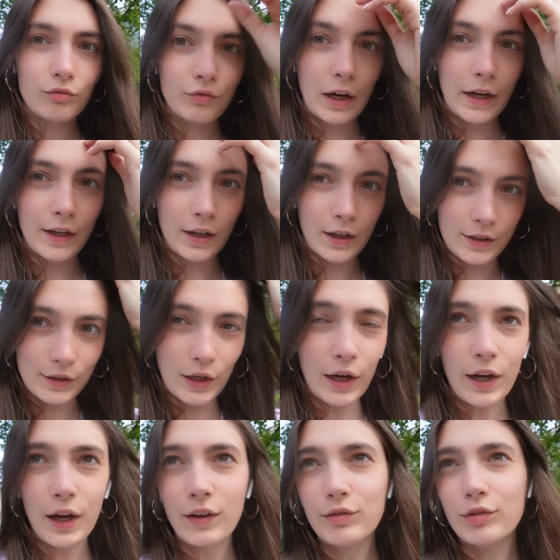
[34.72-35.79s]
Right guys,
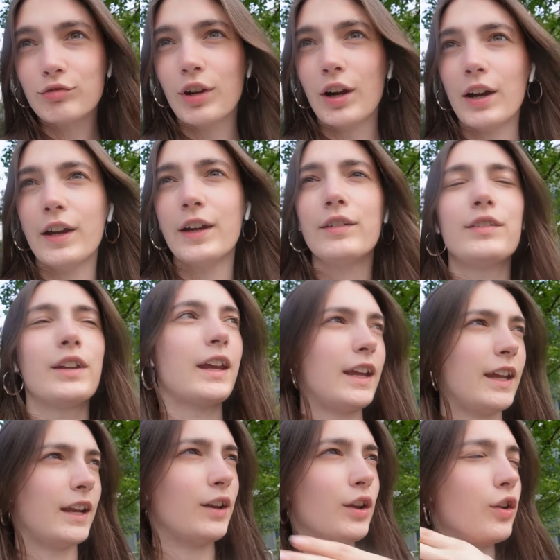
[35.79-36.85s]
I have arrived
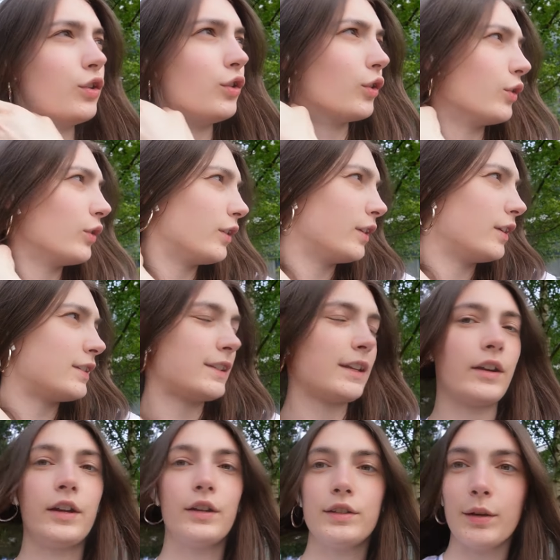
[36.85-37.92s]
in
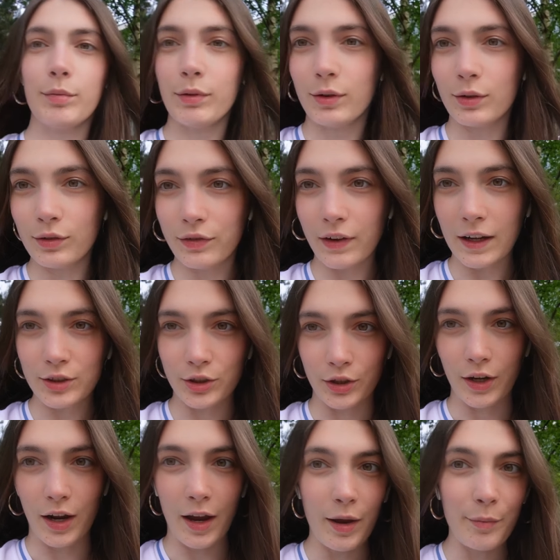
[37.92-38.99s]
non-stereotypical fashion. I